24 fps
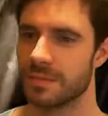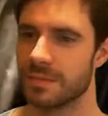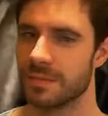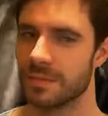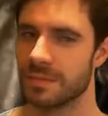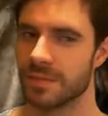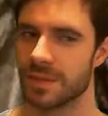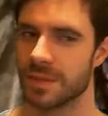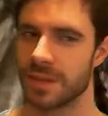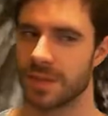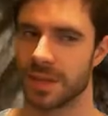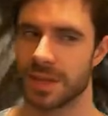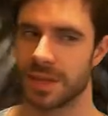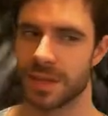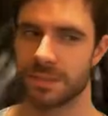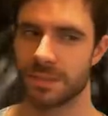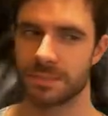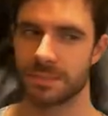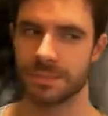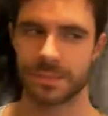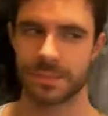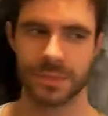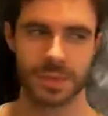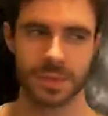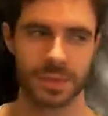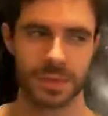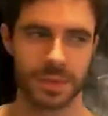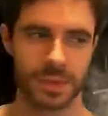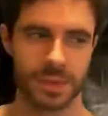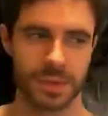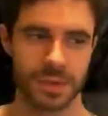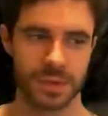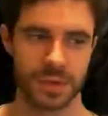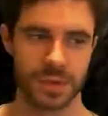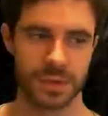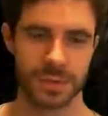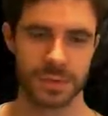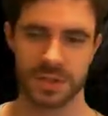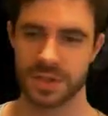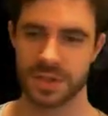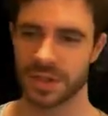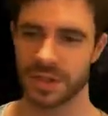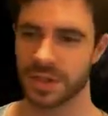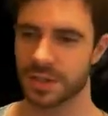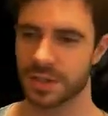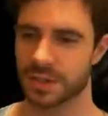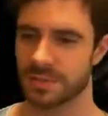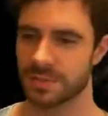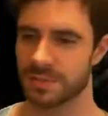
Yep, huge creepy snakes.